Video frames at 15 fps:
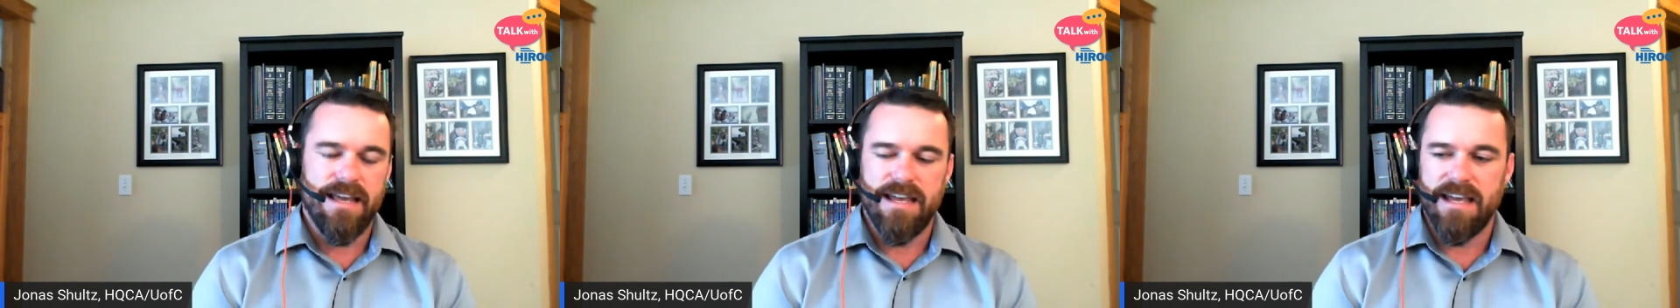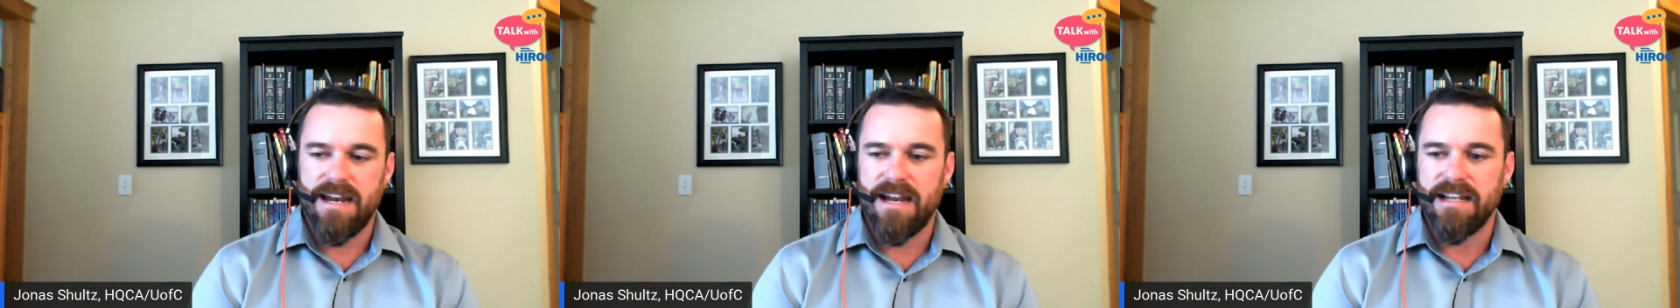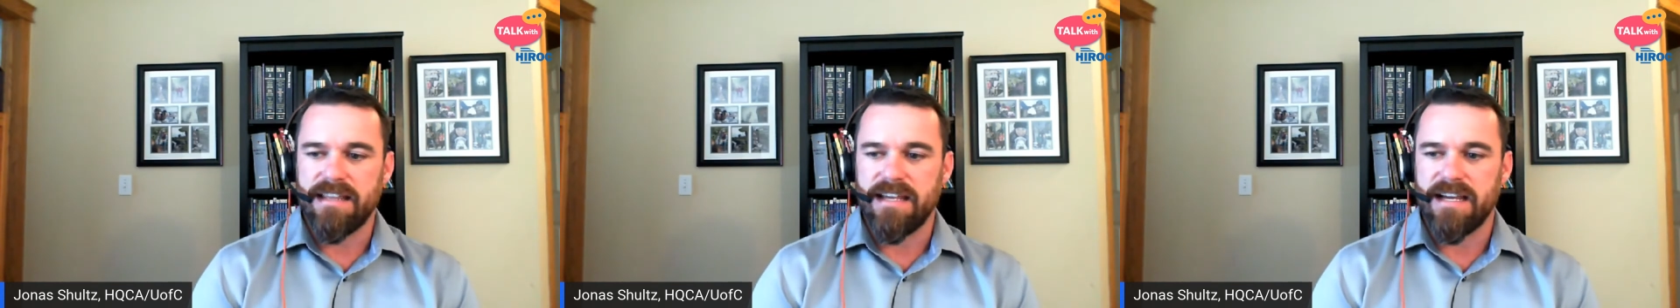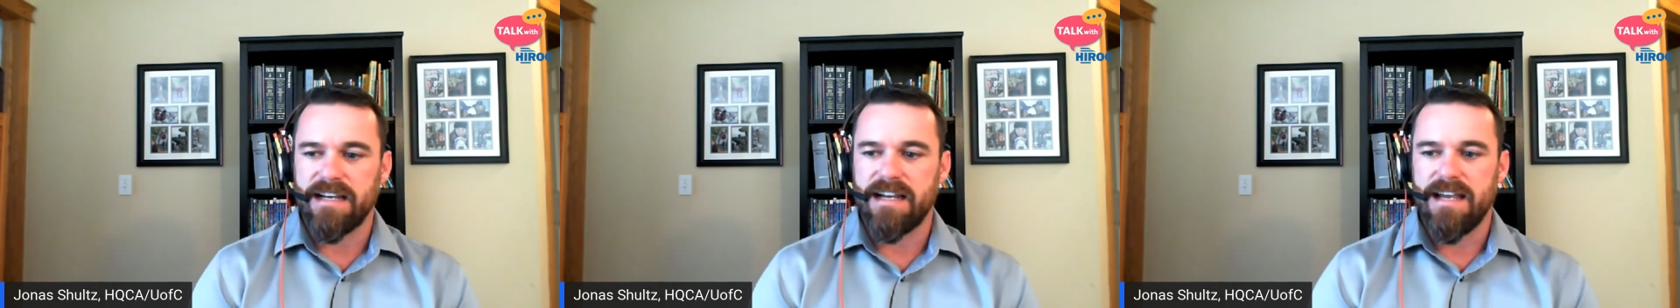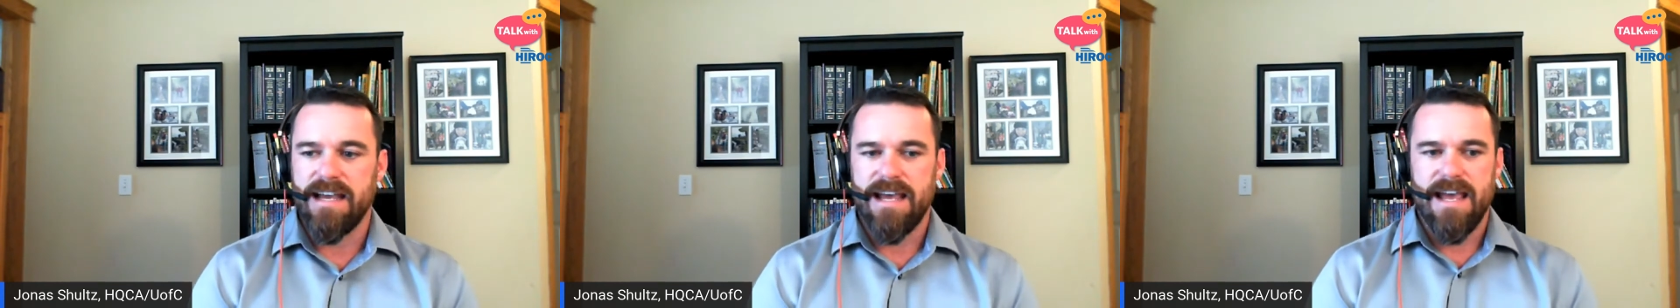
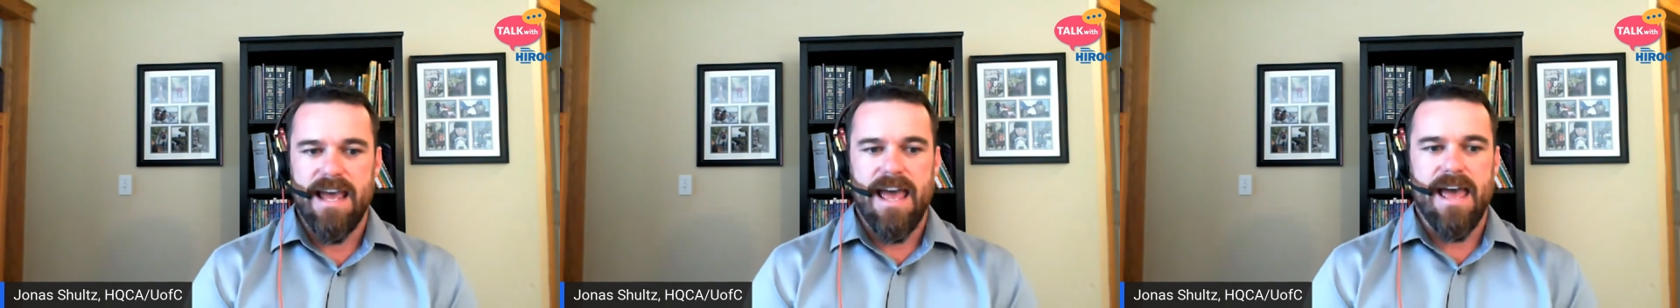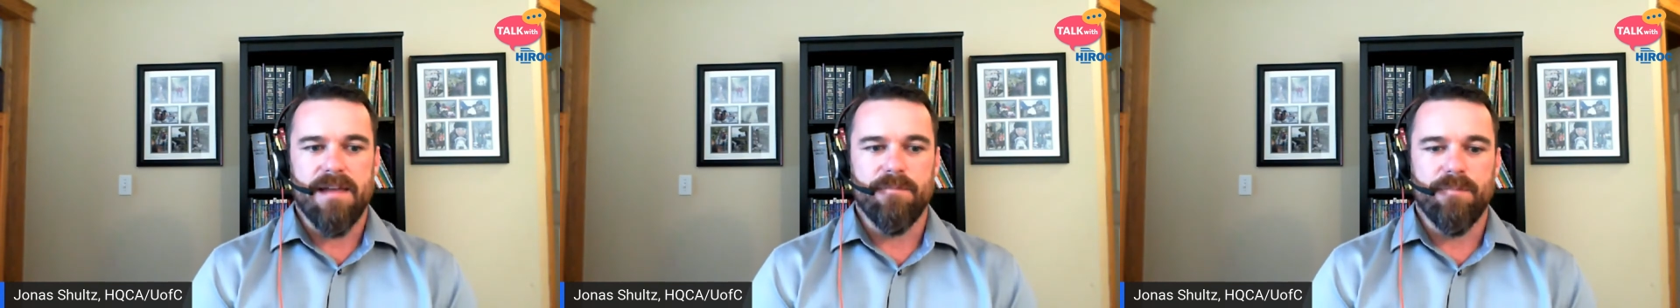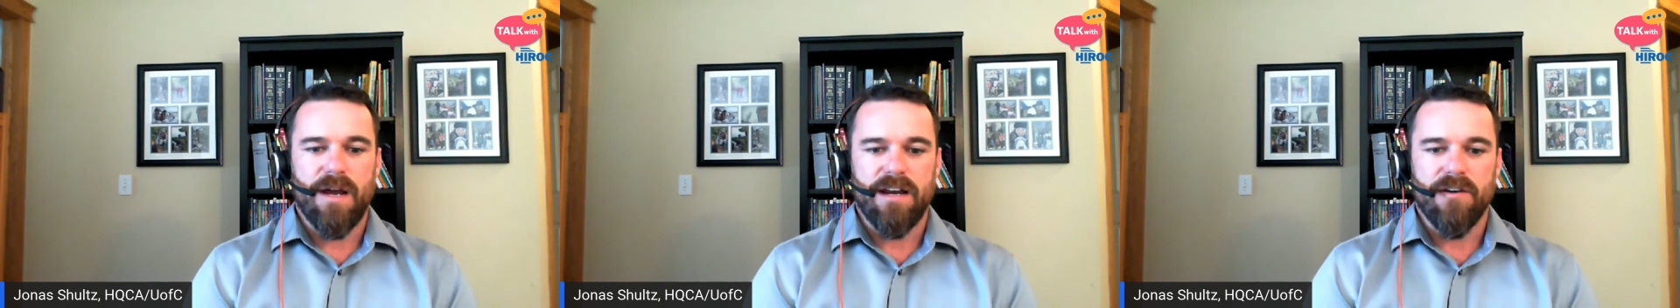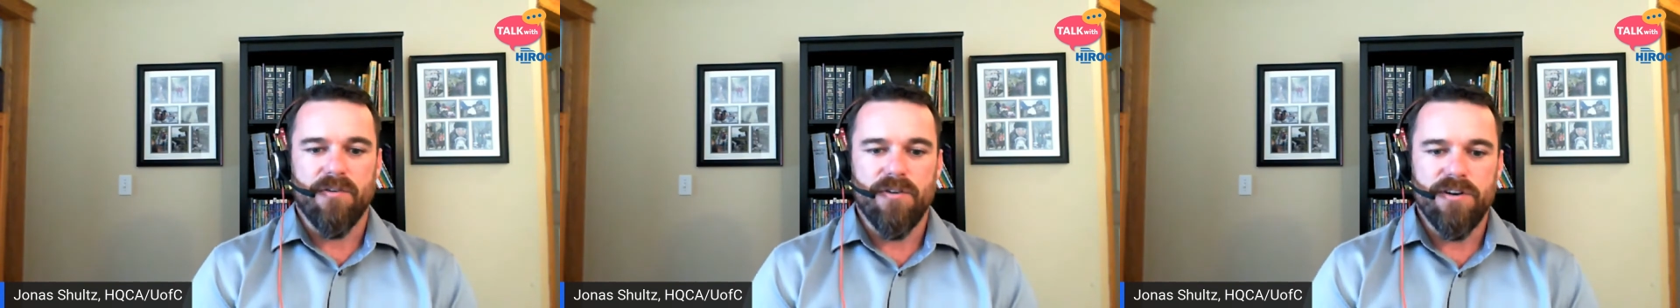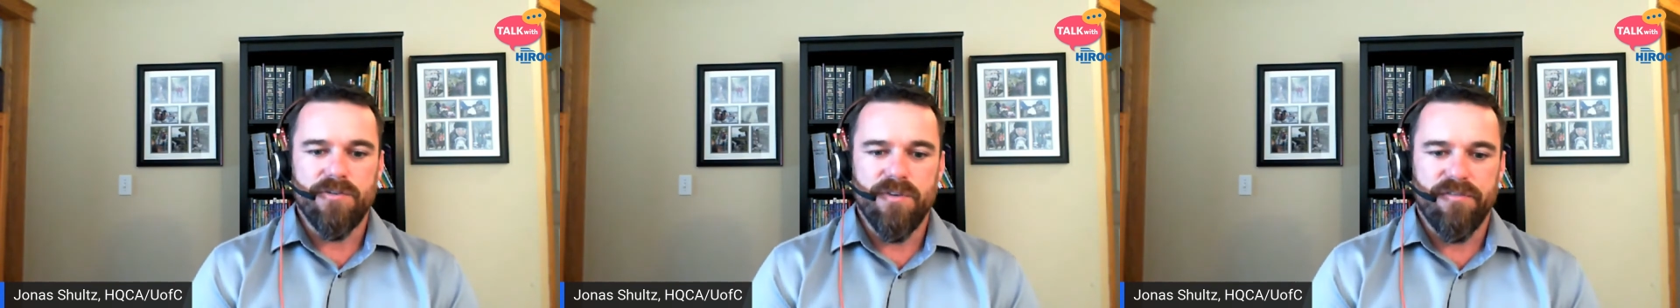anything. But in
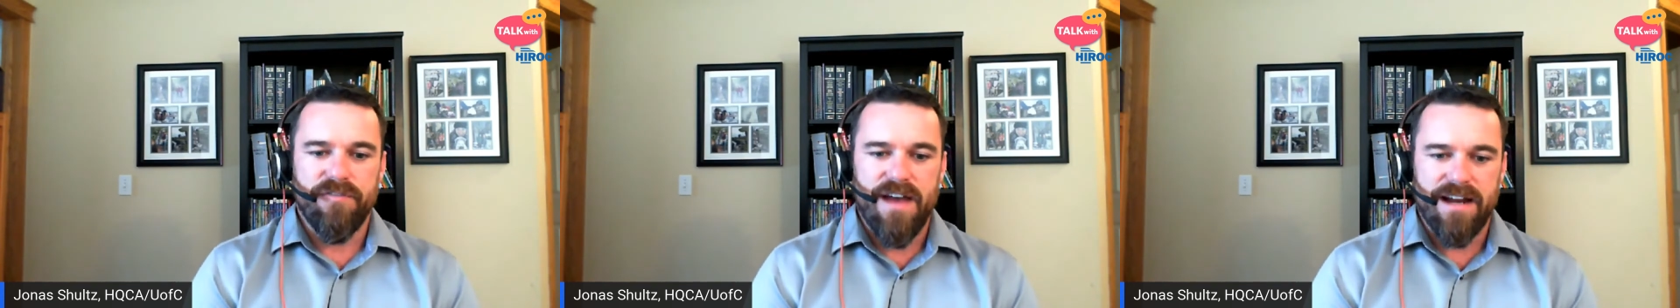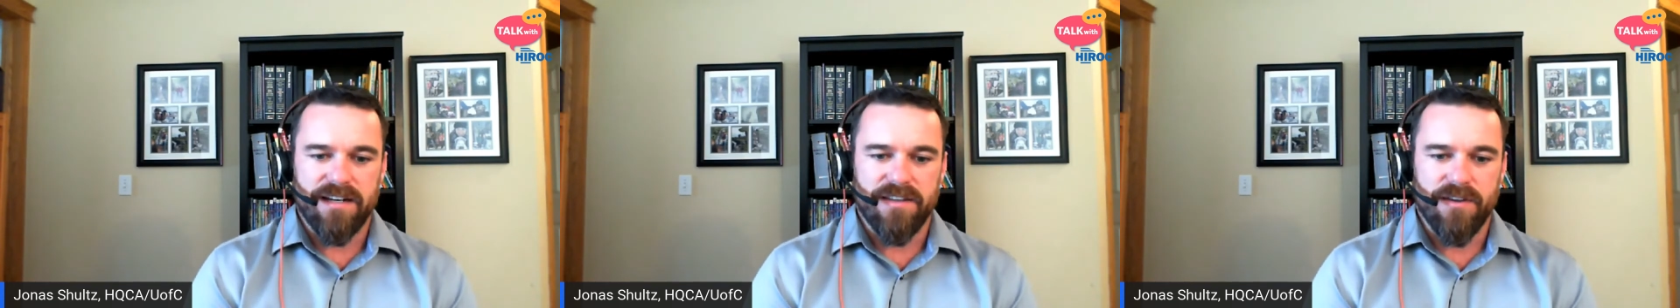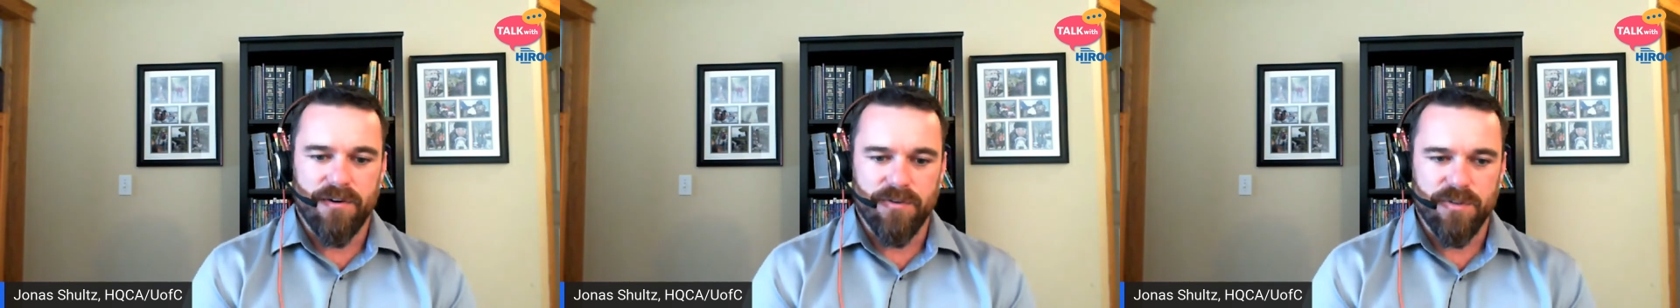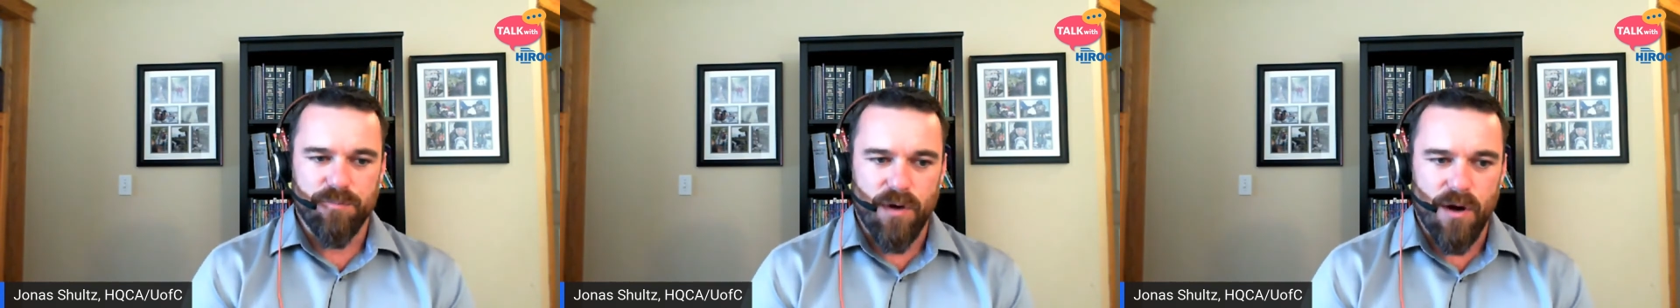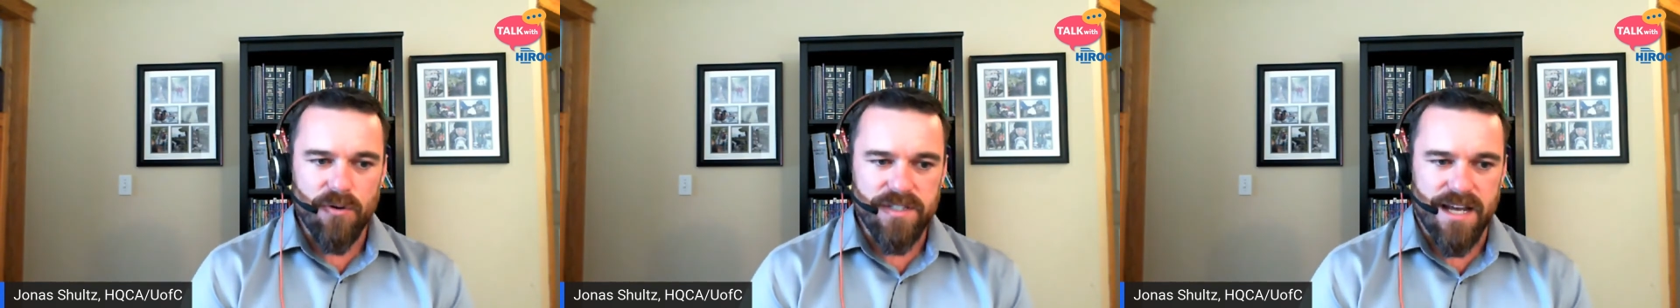order to affect those
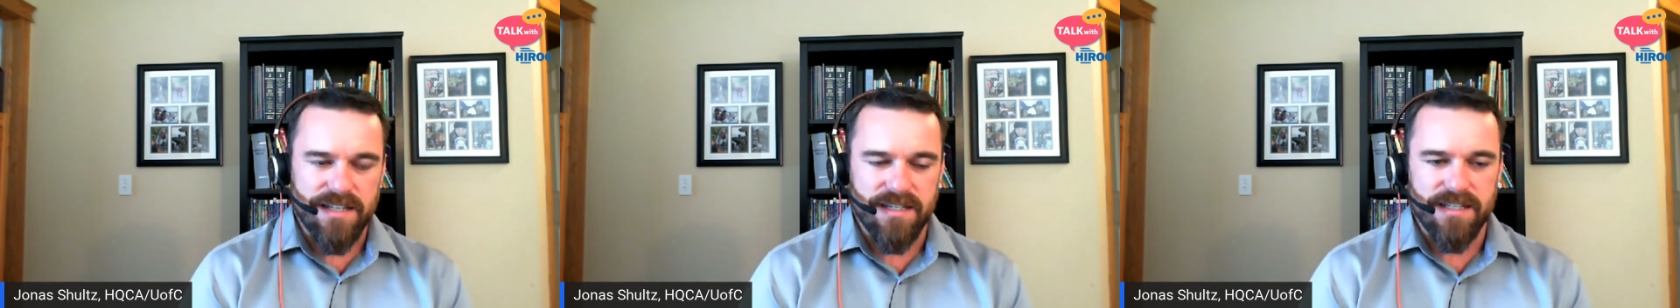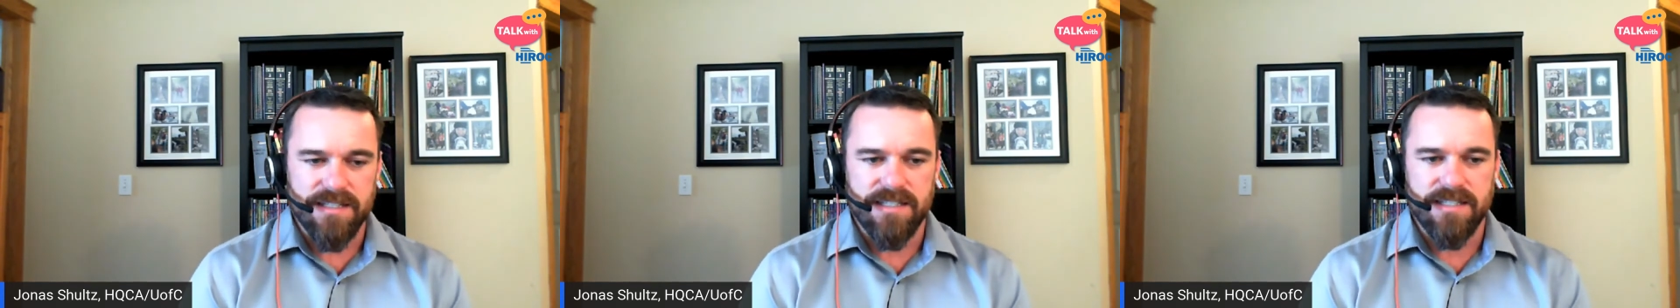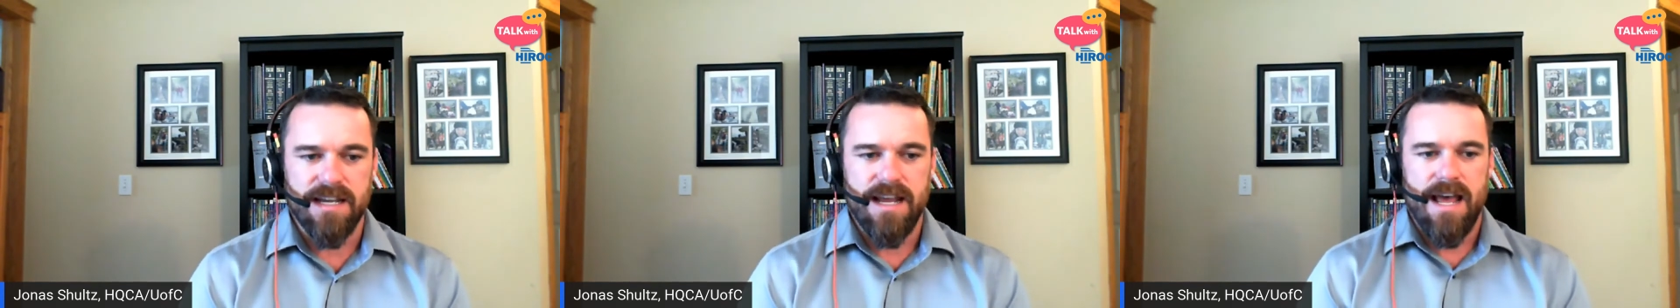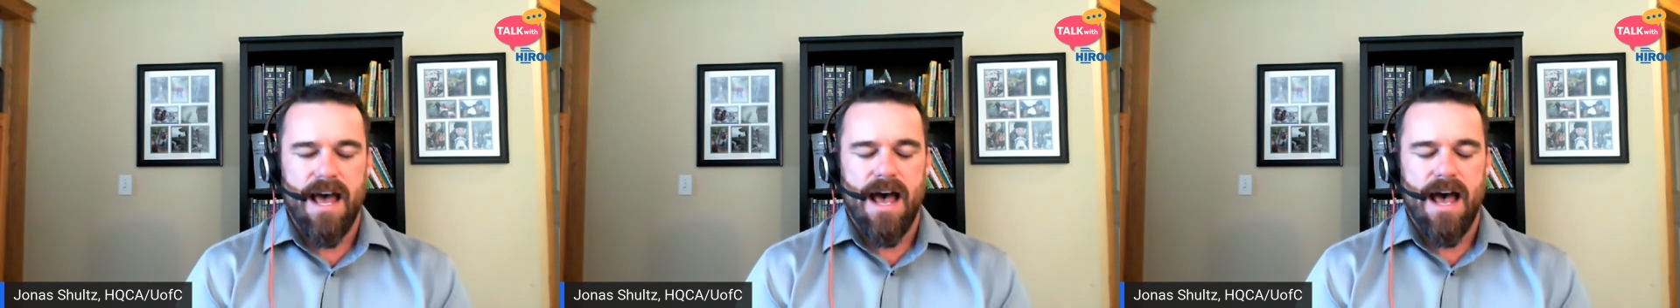processes,